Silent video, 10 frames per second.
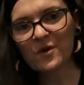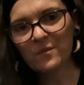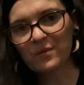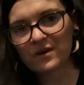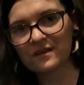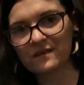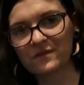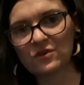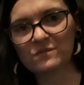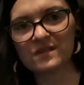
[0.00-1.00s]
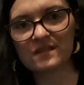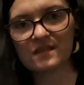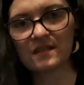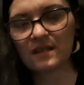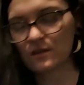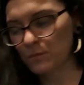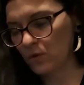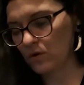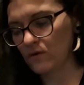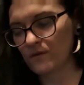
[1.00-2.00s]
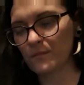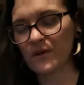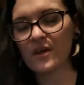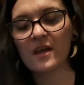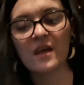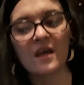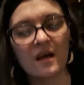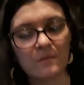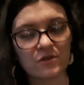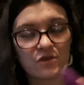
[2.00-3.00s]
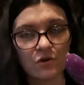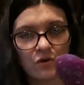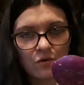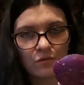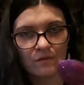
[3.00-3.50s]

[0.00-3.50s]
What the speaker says: burn enough cubes in this thing to pour over, but I'm going to show you,